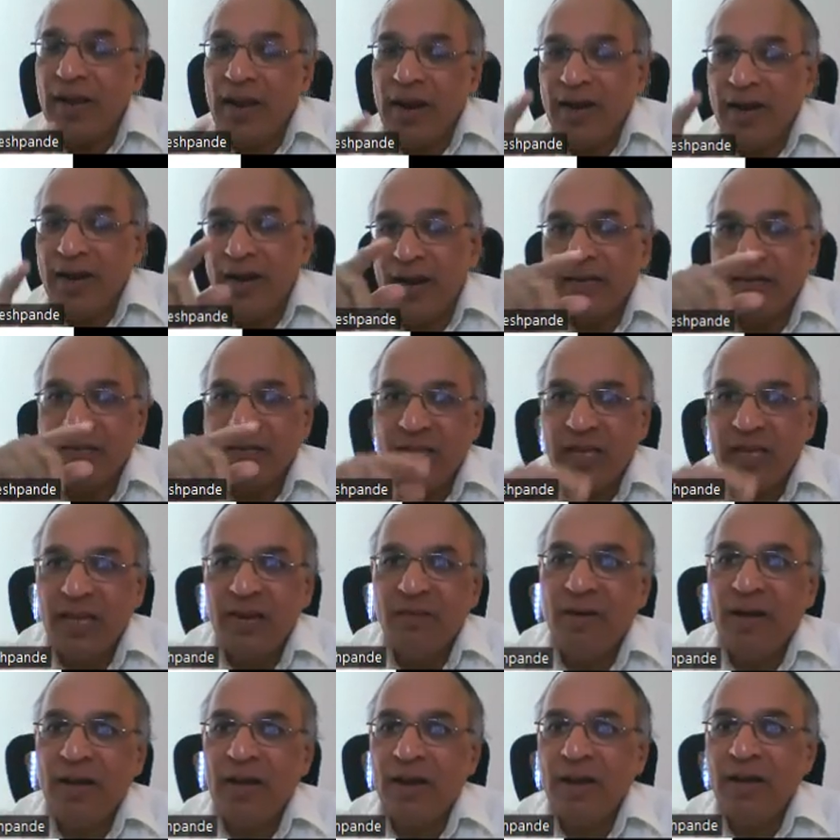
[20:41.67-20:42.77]
and that
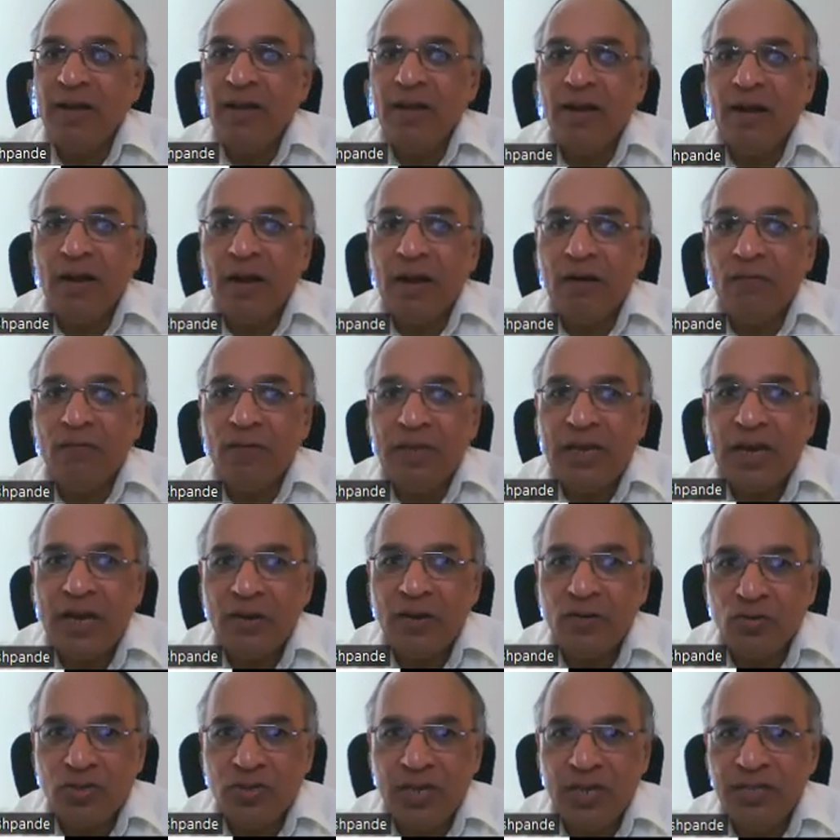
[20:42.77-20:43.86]
thereby we are
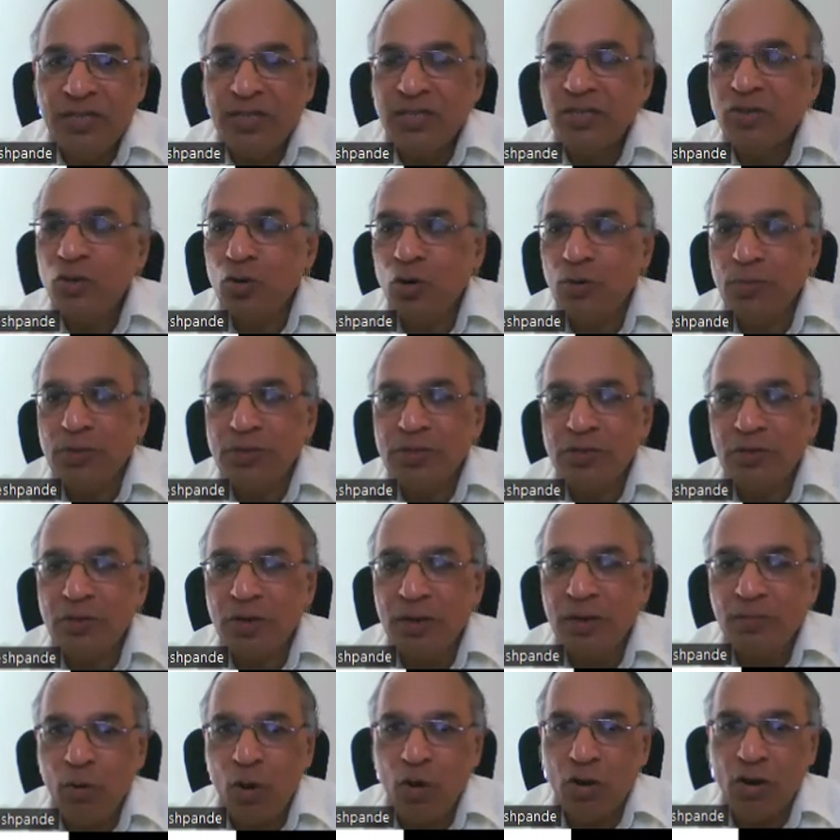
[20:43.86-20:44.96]
using these
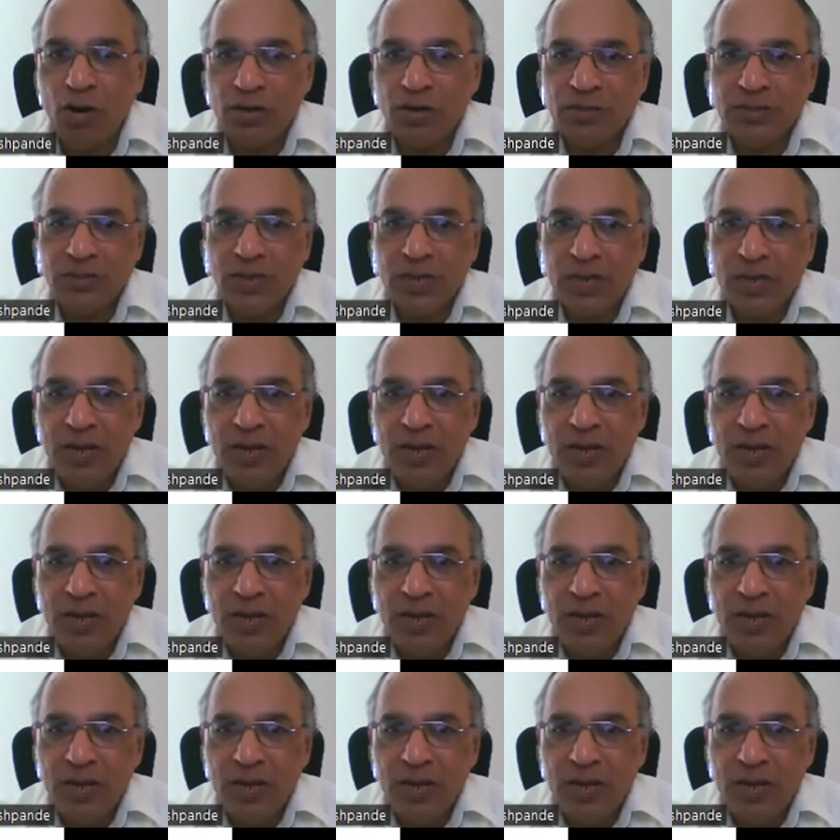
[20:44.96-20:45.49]
neuromuscular blockers